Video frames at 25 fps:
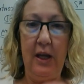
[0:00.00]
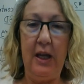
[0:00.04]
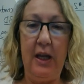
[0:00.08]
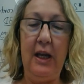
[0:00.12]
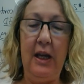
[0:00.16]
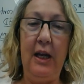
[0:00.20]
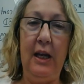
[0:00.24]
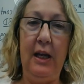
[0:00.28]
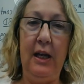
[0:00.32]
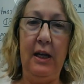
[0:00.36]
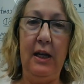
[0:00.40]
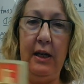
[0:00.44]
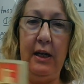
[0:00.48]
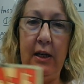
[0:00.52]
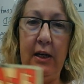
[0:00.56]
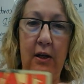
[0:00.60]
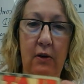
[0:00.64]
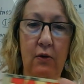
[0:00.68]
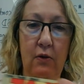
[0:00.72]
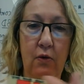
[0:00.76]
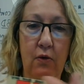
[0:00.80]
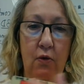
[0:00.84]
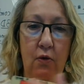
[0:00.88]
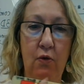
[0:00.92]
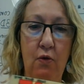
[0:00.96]
in
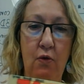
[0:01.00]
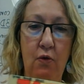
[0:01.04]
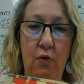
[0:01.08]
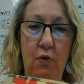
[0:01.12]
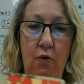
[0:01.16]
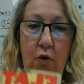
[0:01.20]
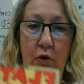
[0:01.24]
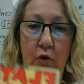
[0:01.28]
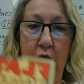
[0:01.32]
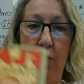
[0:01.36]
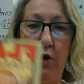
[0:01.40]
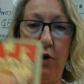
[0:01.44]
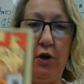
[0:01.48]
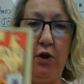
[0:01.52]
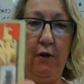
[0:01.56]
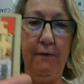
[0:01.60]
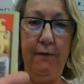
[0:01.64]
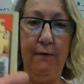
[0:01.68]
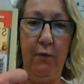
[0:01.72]
your,